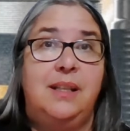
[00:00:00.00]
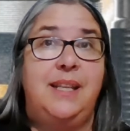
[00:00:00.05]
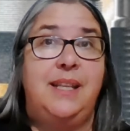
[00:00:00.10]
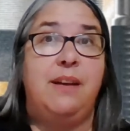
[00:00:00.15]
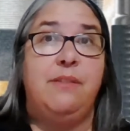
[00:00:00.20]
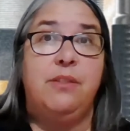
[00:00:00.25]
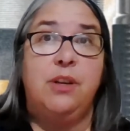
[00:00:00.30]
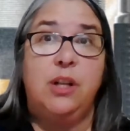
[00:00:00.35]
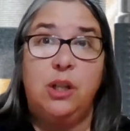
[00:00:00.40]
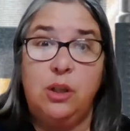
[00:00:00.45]
they
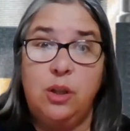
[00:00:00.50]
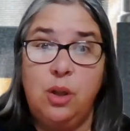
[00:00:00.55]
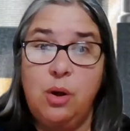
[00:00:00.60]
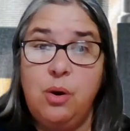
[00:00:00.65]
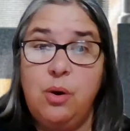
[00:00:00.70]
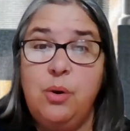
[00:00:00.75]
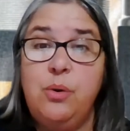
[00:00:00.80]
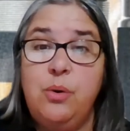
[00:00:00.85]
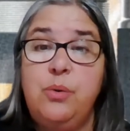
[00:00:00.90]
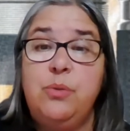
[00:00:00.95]
have
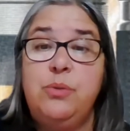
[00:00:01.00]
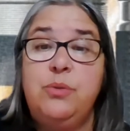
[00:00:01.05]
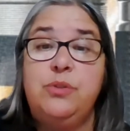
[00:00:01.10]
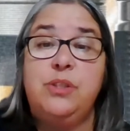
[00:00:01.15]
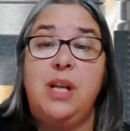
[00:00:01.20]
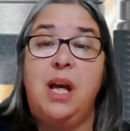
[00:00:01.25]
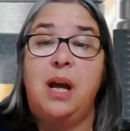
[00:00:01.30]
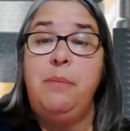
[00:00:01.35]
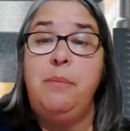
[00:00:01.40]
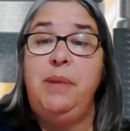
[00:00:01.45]

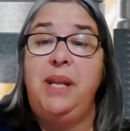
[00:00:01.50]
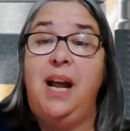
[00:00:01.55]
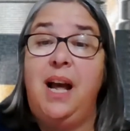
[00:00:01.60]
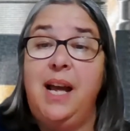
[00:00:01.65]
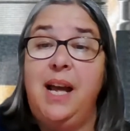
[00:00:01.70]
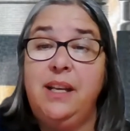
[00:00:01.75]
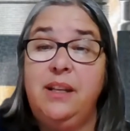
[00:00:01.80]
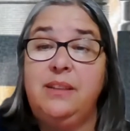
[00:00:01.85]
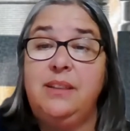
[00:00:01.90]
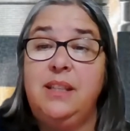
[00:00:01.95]
clothes. I mean,
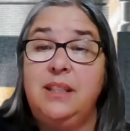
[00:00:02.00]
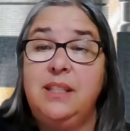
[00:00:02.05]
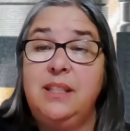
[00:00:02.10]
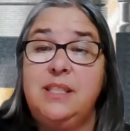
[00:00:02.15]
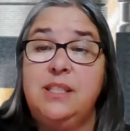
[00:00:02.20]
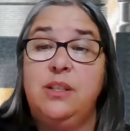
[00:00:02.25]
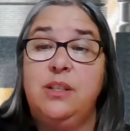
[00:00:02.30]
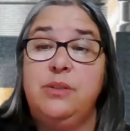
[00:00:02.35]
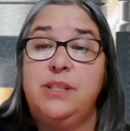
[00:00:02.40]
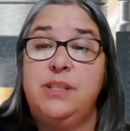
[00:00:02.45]
the
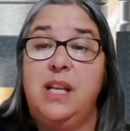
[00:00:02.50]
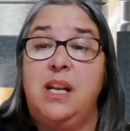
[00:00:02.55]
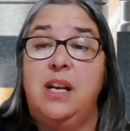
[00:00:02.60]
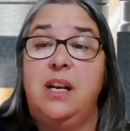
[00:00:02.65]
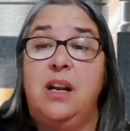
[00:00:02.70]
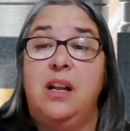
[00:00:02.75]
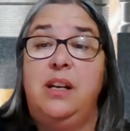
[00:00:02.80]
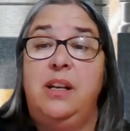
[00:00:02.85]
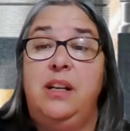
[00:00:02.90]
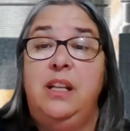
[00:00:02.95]
list goes on
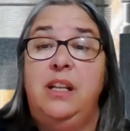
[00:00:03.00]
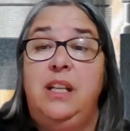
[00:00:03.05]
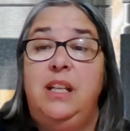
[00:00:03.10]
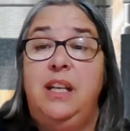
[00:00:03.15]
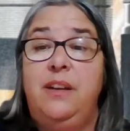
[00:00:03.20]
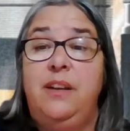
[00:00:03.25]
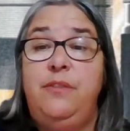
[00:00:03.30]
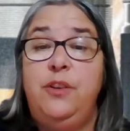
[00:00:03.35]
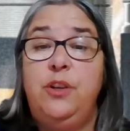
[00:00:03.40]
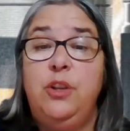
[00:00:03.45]
and on.
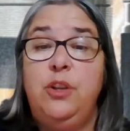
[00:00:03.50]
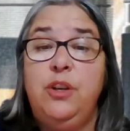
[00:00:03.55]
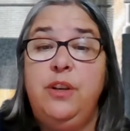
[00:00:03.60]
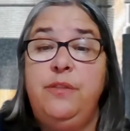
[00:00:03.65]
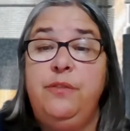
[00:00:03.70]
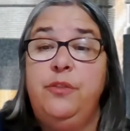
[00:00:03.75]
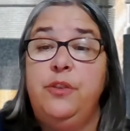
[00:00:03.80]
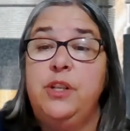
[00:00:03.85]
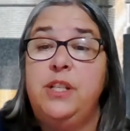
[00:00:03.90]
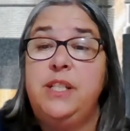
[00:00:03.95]
If you're
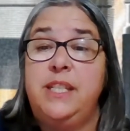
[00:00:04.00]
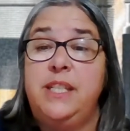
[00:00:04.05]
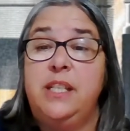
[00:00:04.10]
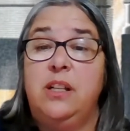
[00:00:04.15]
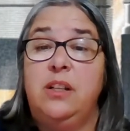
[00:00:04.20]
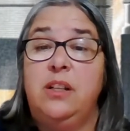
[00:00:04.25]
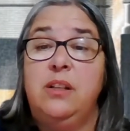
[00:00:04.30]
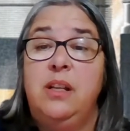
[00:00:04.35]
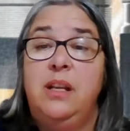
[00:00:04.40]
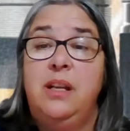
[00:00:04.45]
looking for a
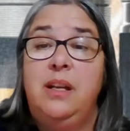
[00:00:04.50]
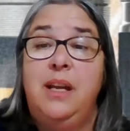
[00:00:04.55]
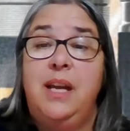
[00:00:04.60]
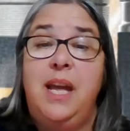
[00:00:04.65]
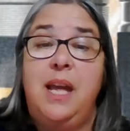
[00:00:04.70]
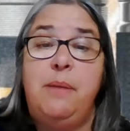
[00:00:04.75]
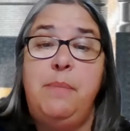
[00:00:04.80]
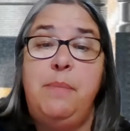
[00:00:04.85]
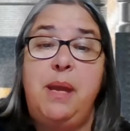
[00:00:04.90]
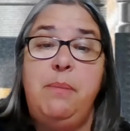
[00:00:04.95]
deal,
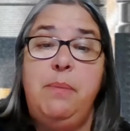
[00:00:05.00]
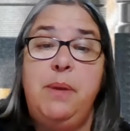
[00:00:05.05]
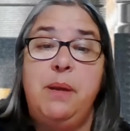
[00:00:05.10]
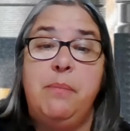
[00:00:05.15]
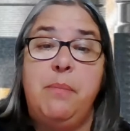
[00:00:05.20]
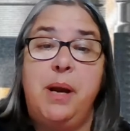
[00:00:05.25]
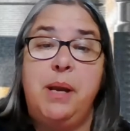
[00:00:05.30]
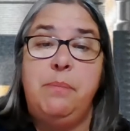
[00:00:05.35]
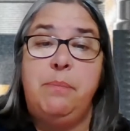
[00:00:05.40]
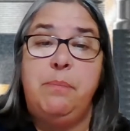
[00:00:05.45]
and maybe
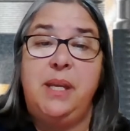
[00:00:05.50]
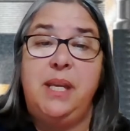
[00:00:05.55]
it might